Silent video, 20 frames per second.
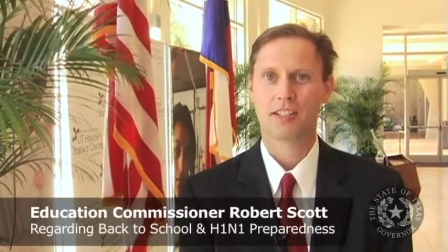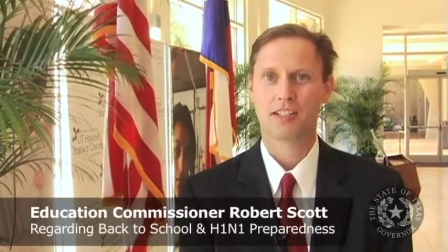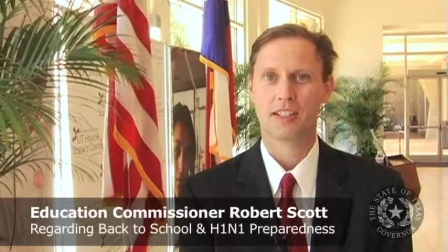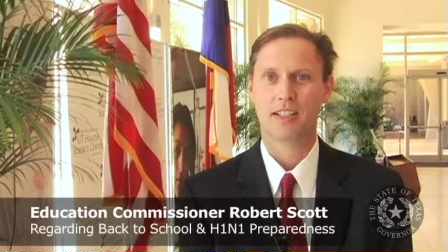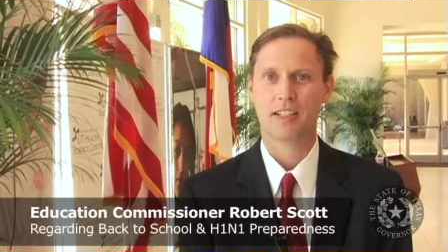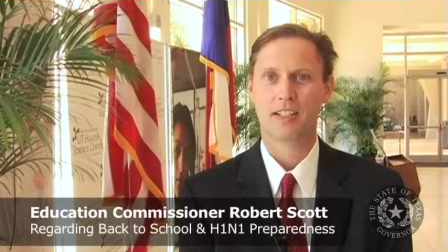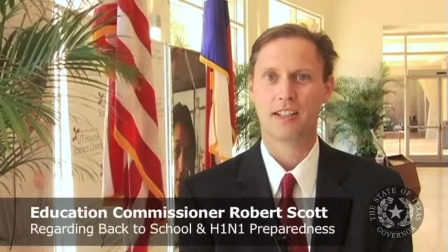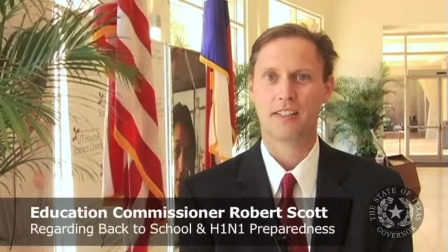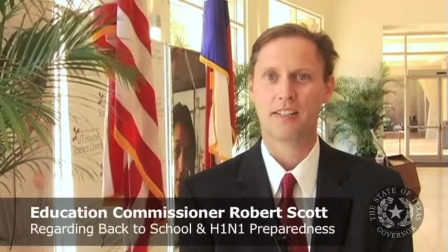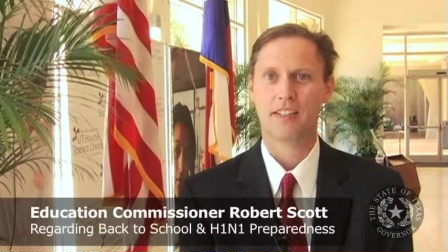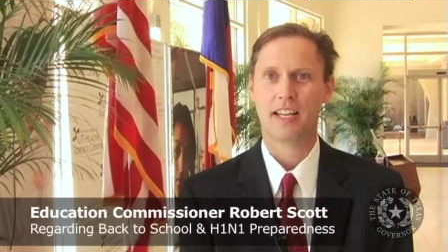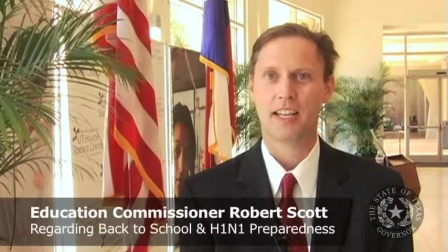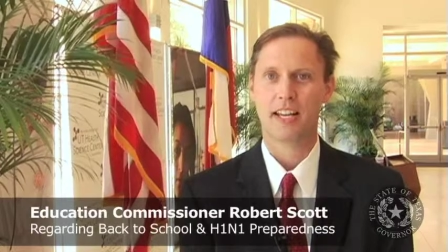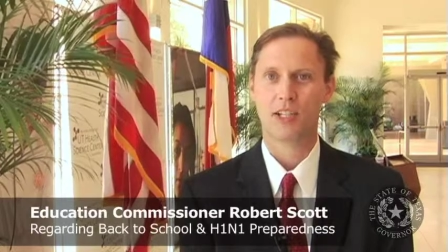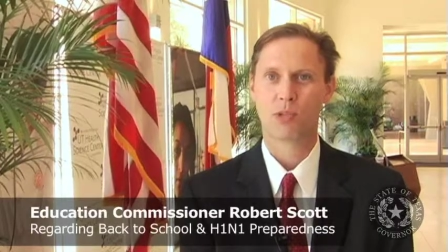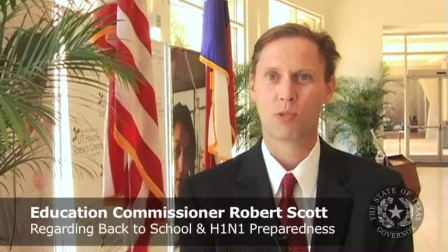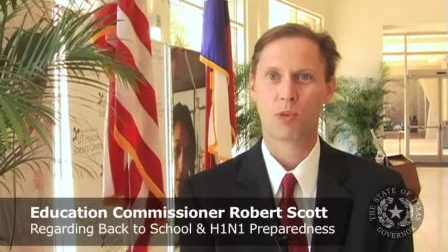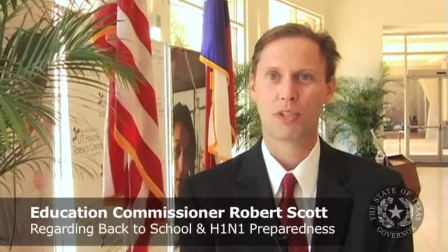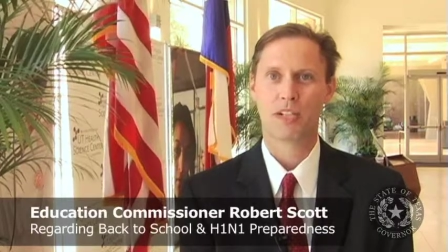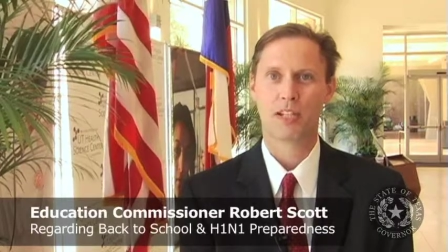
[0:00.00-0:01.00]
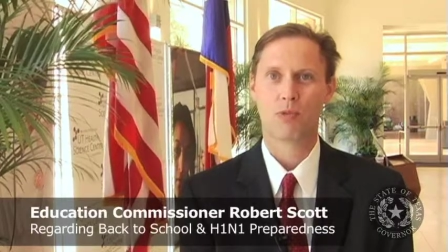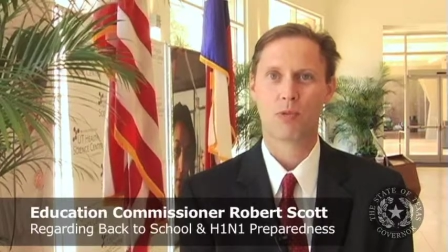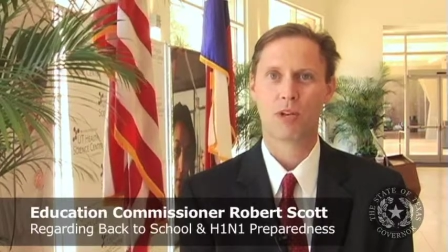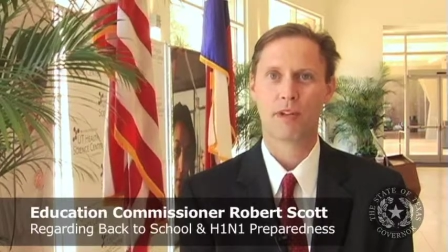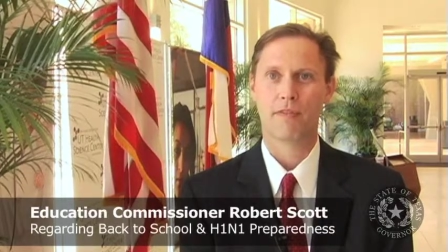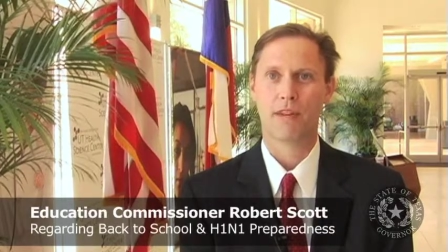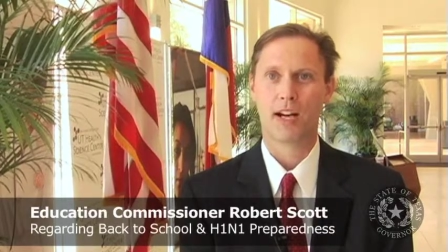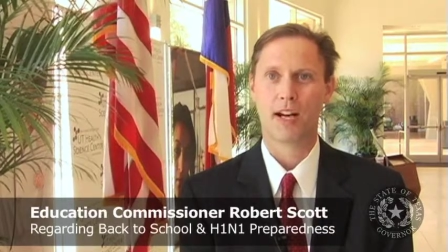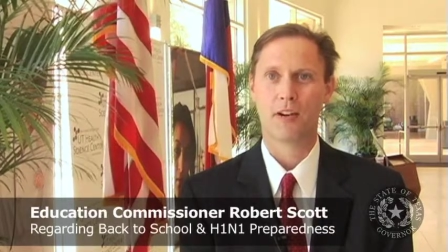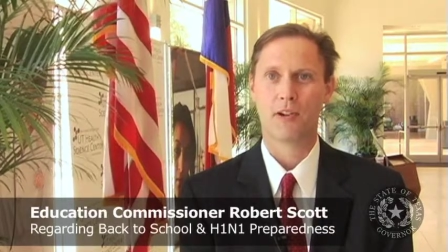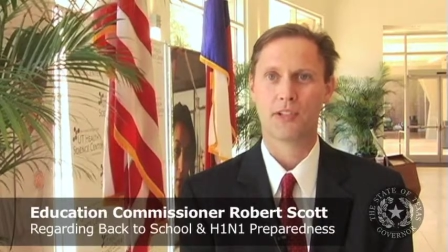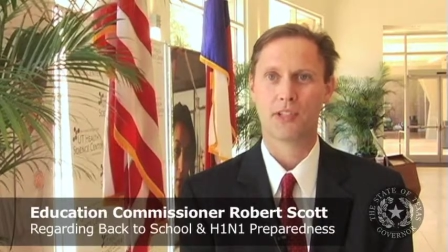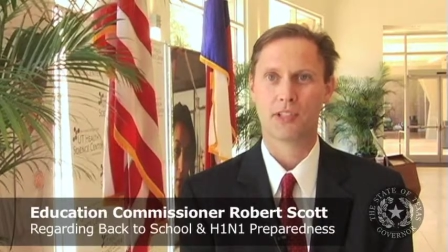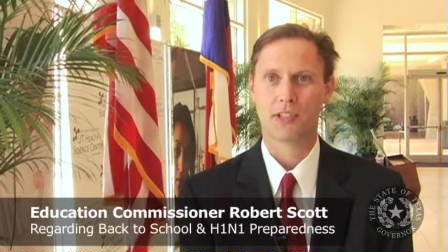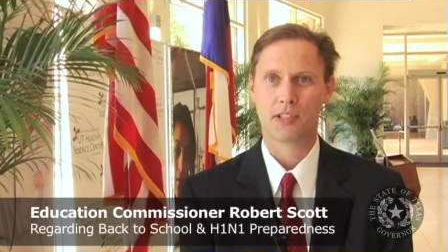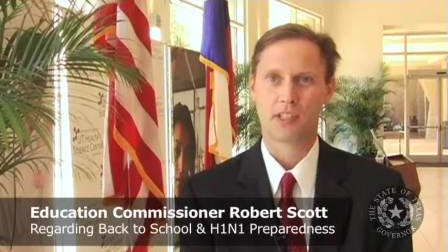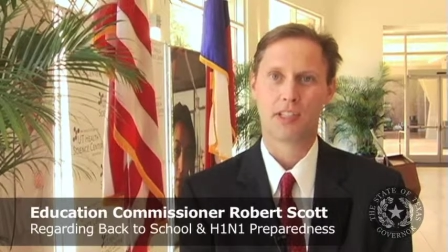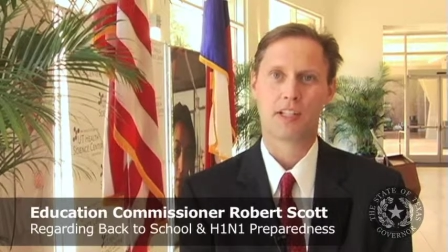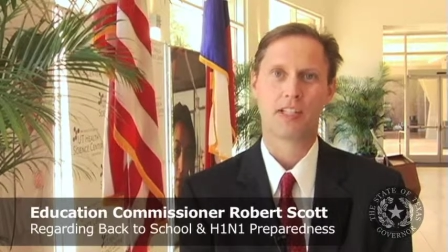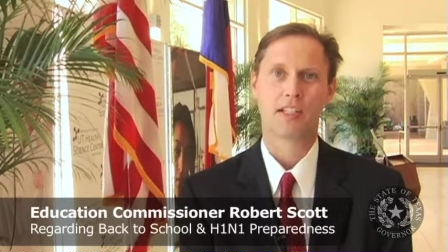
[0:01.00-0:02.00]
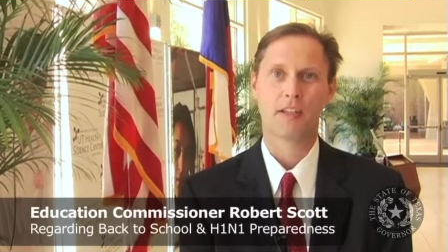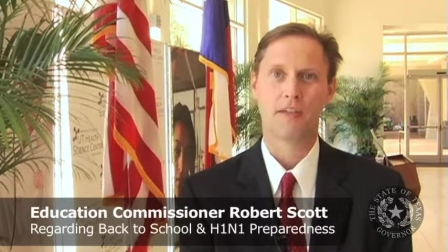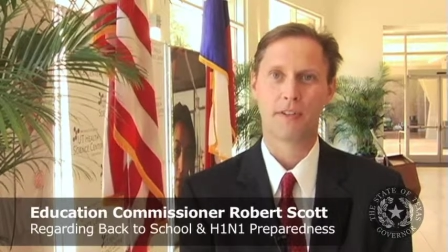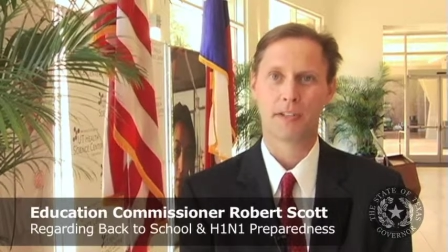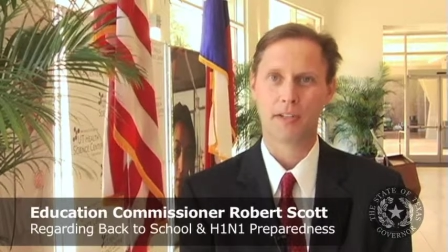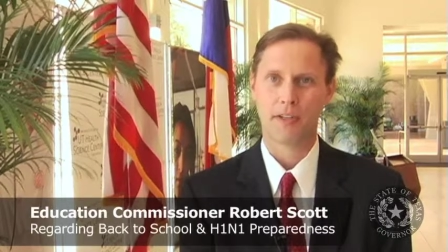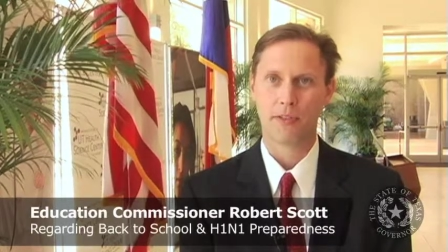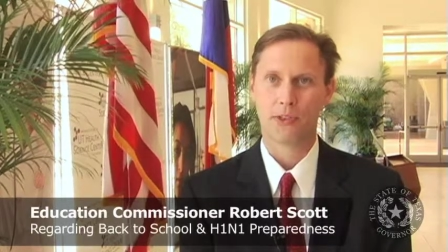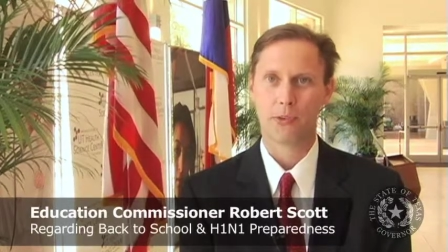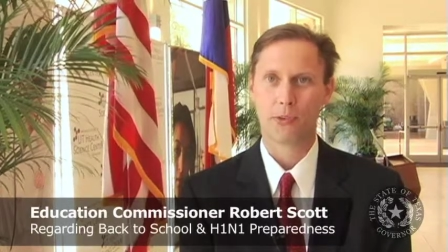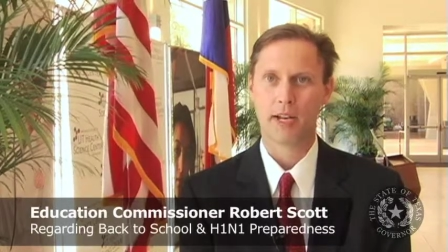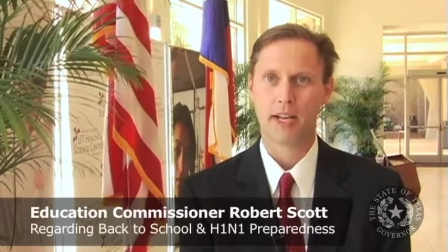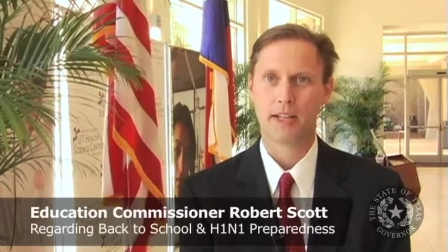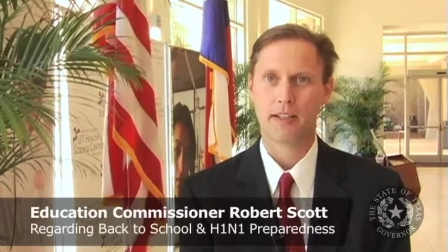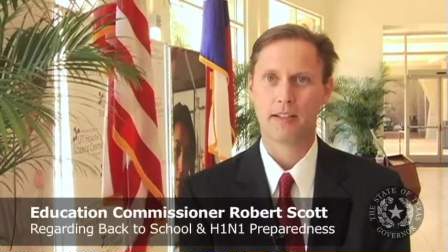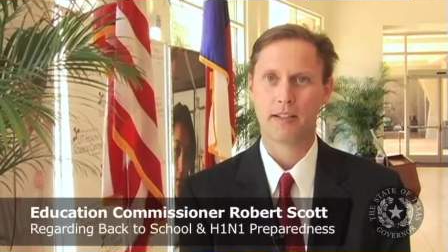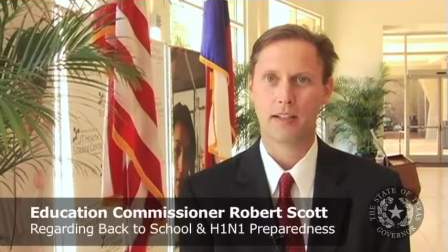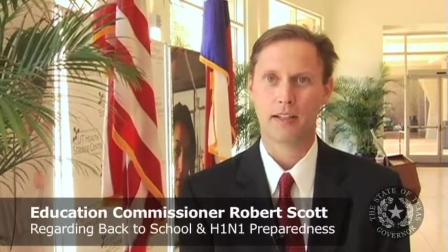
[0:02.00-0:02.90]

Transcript: Uh, the H1N1 virus is a significant threat,